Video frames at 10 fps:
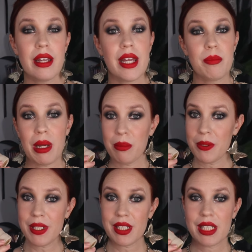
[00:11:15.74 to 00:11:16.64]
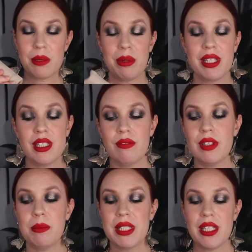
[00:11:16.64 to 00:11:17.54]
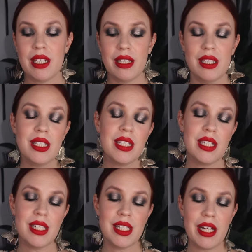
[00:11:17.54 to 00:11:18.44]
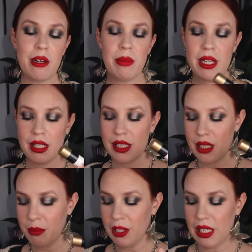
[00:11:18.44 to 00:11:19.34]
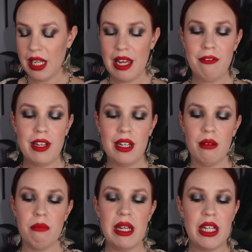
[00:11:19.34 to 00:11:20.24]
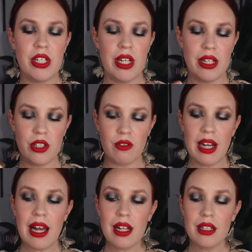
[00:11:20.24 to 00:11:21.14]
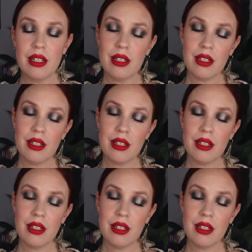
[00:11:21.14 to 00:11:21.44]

And my most expensive lipstick, this is Hermes number 11 Beige Naturel.